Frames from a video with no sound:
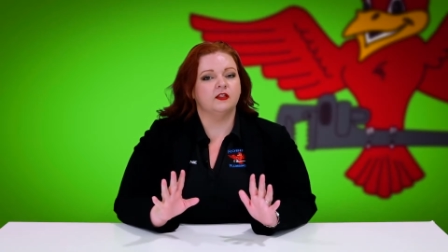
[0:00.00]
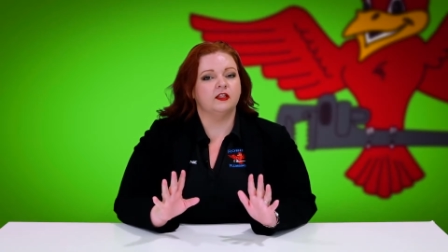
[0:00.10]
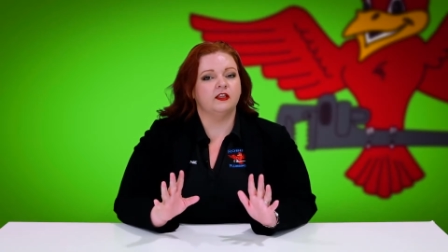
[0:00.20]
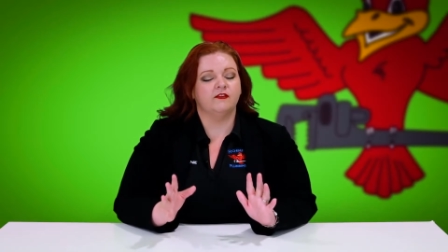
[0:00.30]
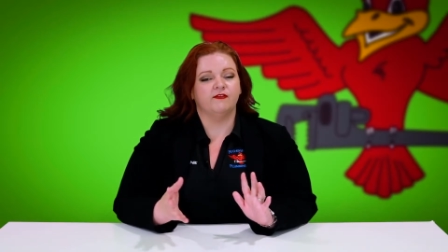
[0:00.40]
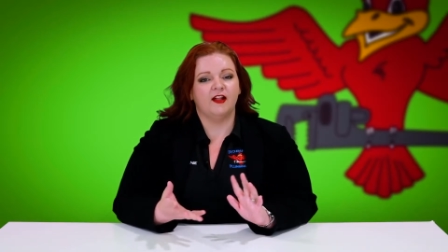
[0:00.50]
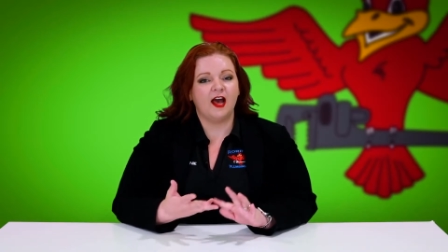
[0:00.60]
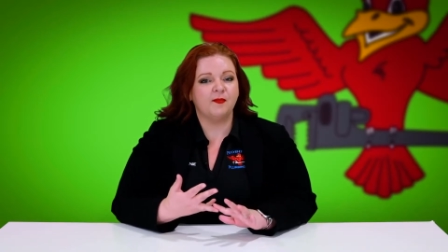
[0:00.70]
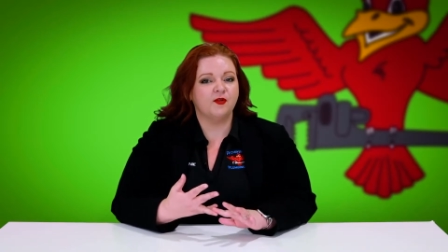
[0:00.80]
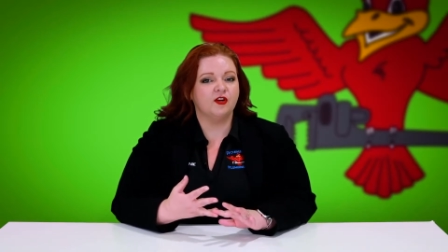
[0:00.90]
A leaking
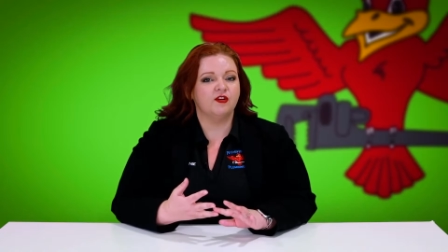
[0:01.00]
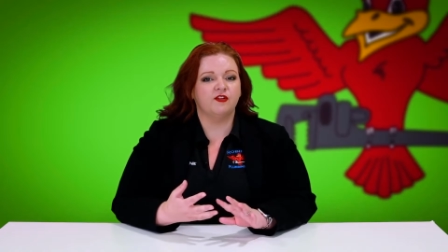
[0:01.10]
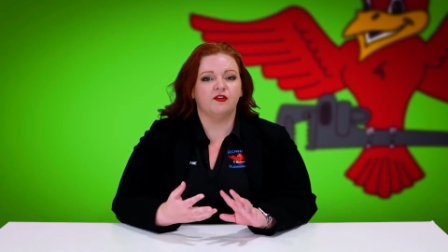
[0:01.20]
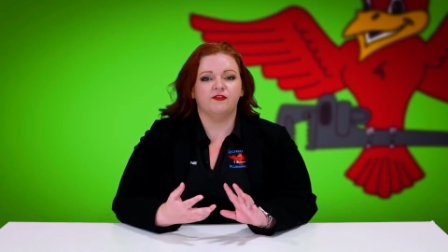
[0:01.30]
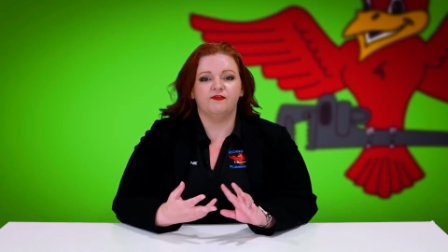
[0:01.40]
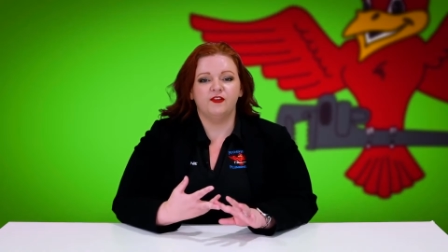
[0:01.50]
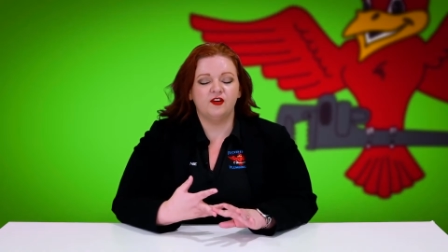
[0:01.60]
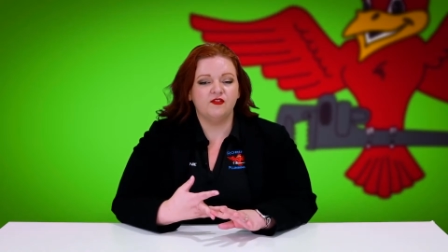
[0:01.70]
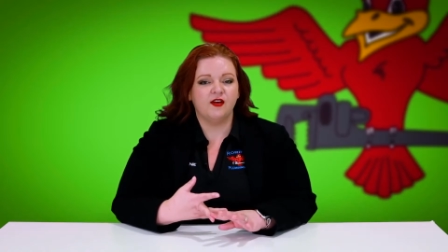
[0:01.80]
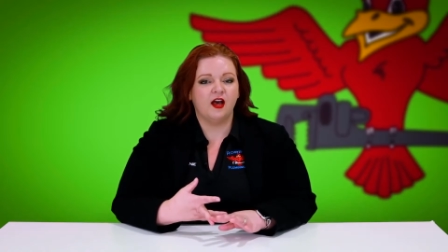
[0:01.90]
flapper or a
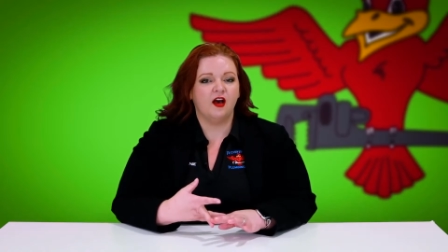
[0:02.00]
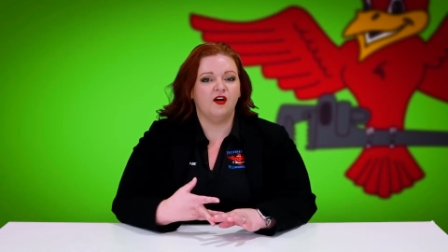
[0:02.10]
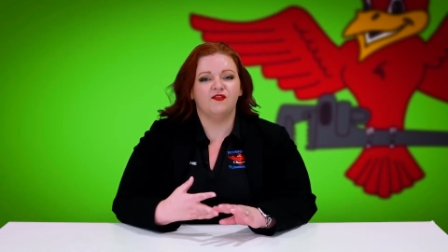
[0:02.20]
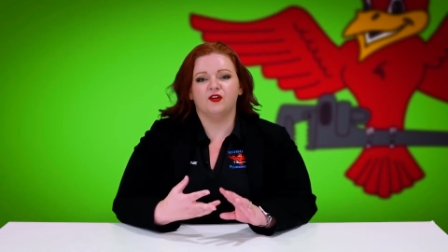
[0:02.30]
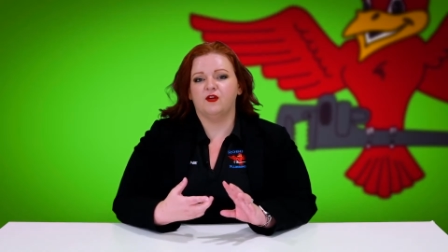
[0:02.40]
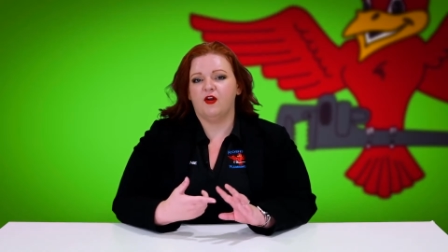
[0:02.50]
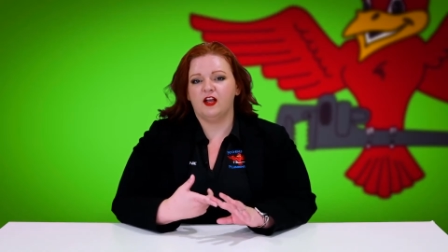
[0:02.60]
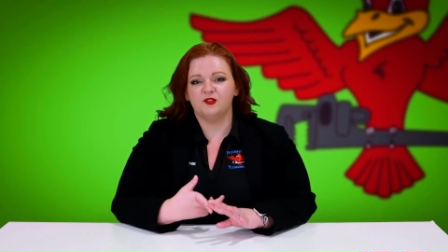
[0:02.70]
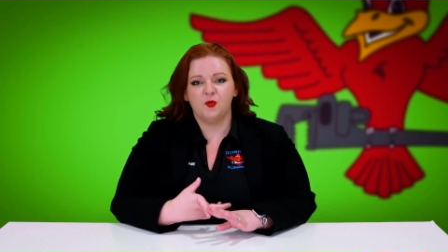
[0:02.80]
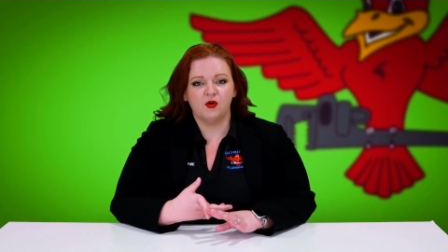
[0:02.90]
fill valve or
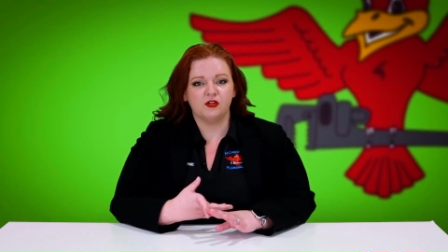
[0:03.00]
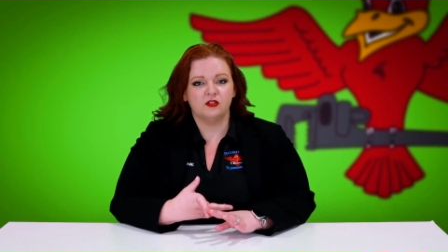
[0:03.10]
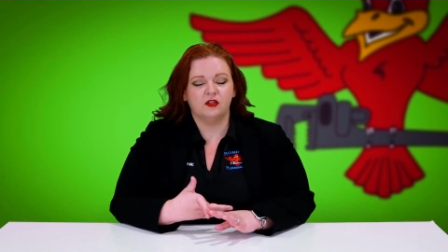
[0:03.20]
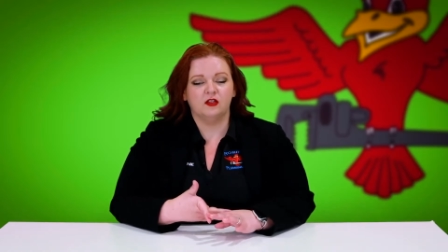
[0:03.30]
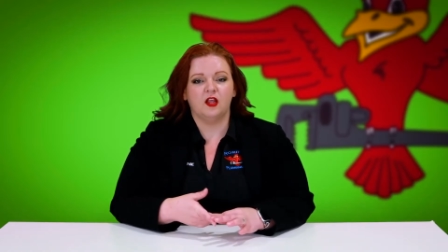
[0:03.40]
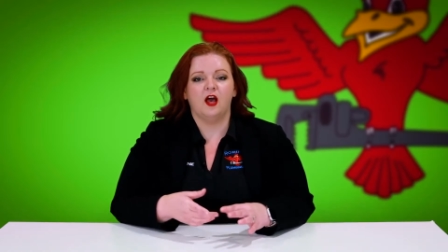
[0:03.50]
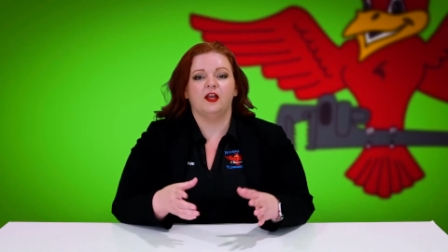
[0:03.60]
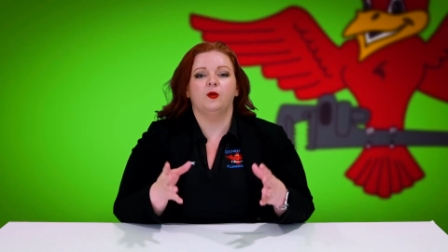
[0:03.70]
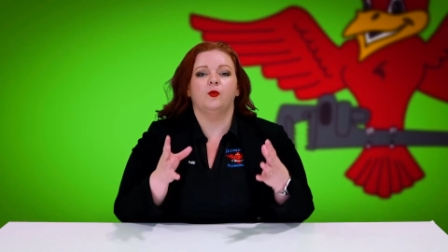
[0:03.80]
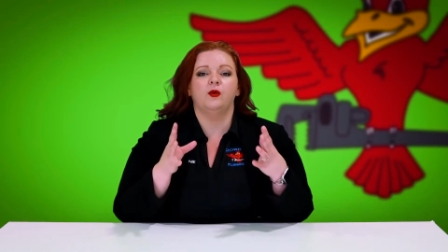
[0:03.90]
cracked porcelain
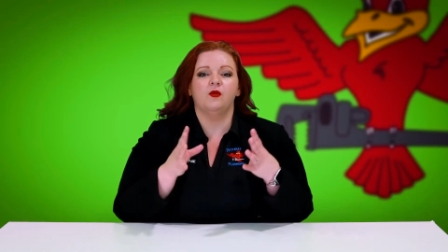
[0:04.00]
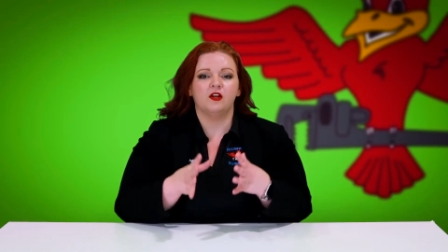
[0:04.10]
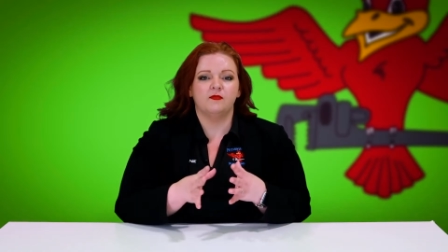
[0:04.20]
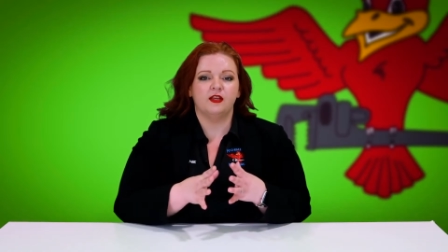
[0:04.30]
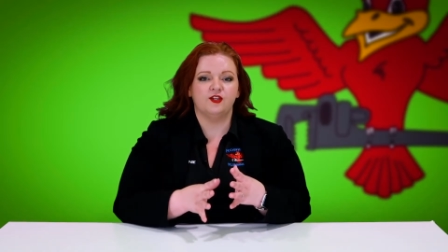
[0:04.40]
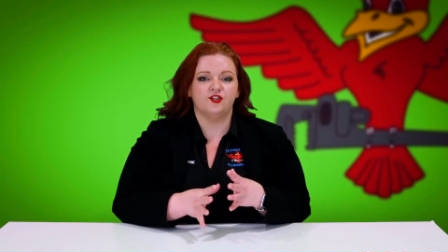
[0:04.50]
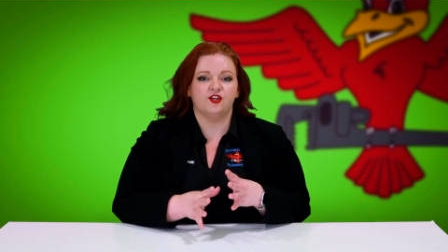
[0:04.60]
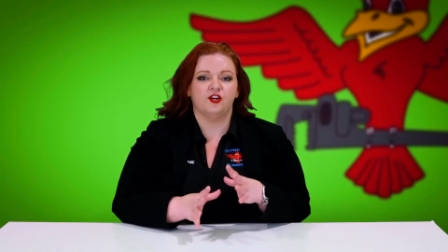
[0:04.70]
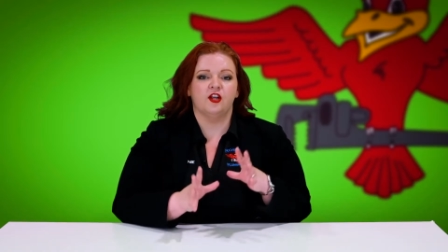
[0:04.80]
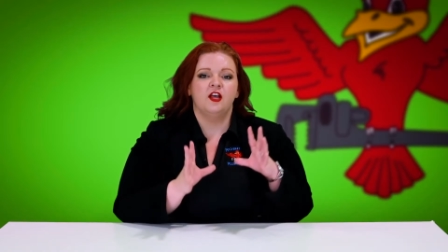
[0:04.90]
line, we wanna make
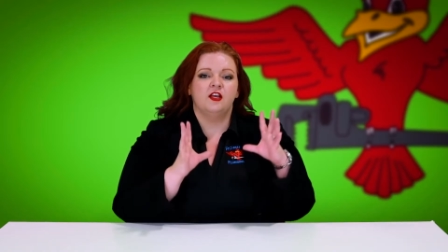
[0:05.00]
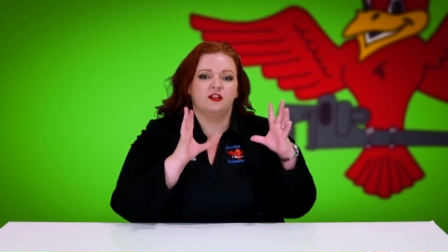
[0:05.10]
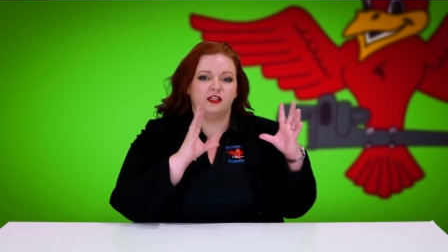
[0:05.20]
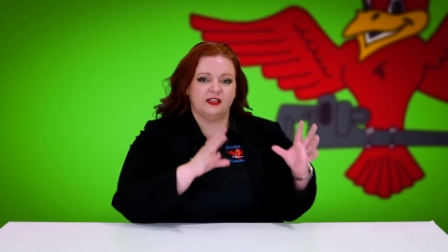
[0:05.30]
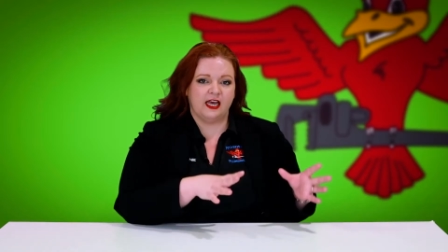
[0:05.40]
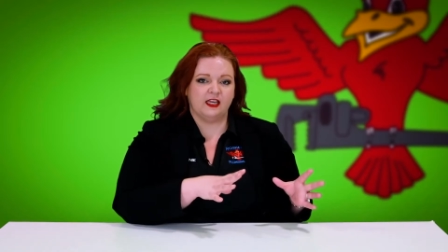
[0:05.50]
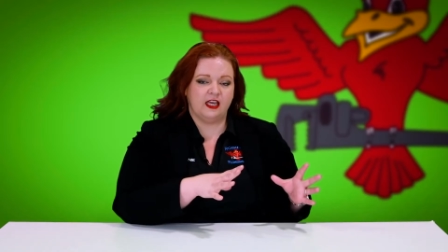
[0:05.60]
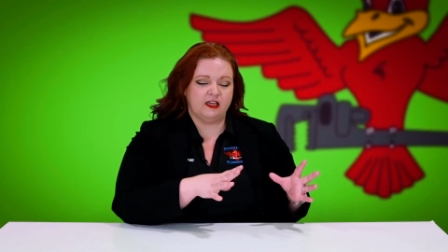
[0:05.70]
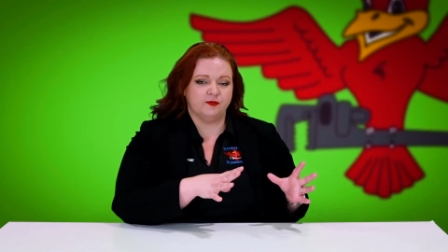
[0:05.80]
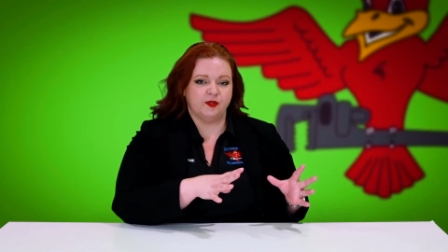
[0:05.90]
sure that that
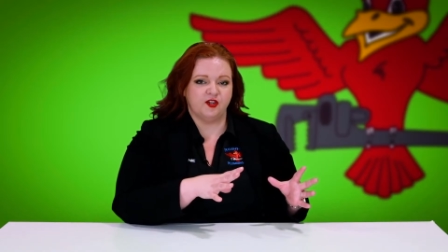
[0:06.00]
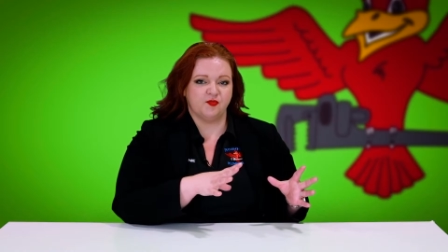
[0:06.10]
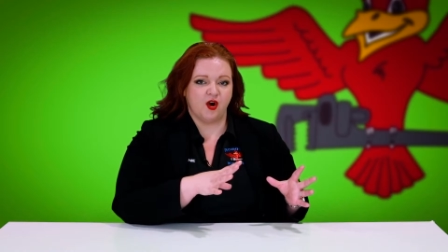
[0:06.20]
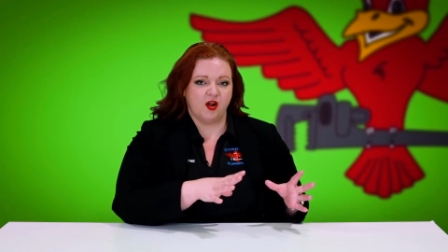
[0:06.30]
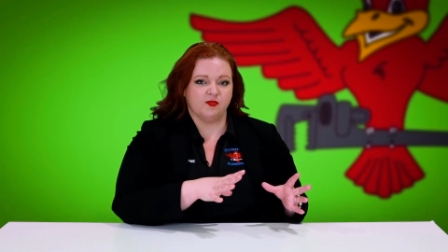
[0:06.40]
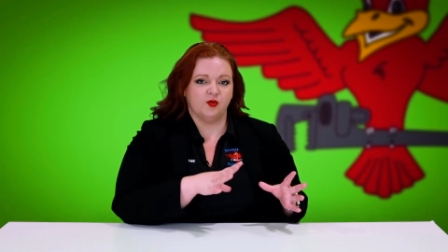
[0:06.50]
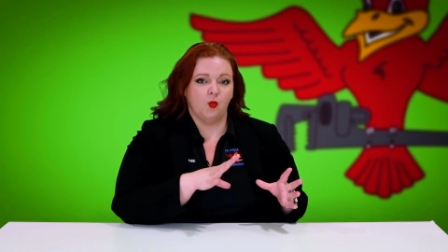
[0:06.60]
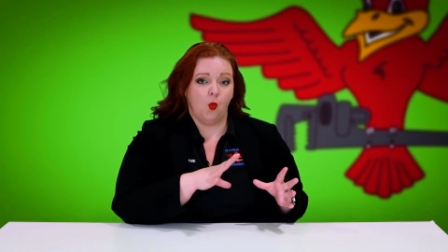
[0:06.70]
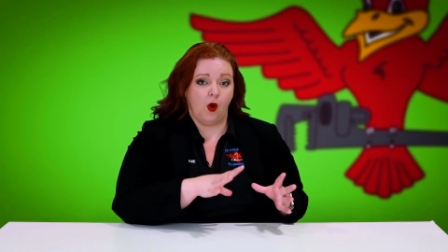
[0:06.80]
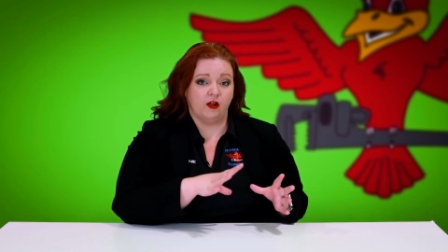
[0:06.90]
can't be a
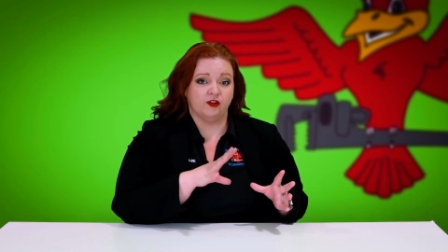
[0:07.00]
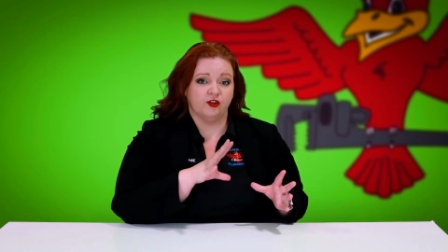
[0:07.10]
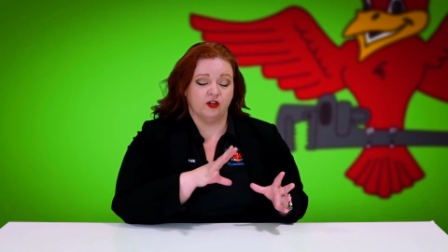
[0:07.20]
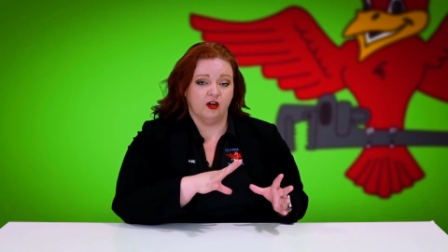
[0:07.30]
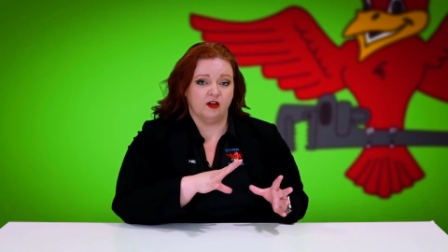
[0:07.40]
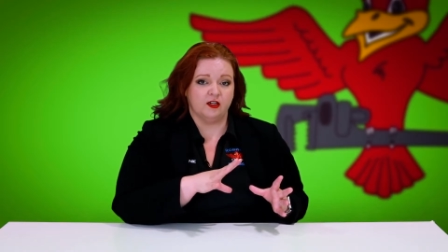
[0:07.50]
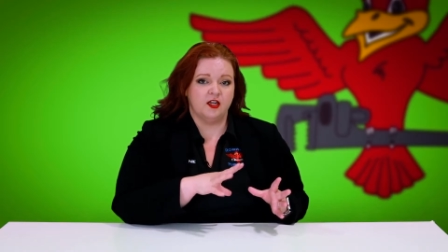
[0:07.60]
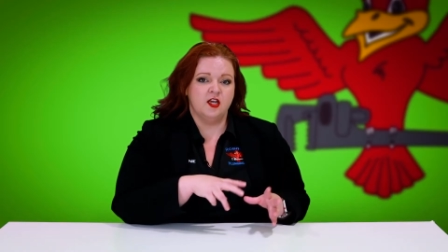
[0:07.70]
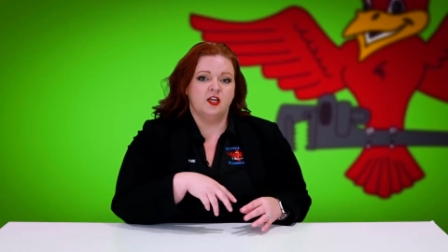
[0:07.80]
problem while you're gone.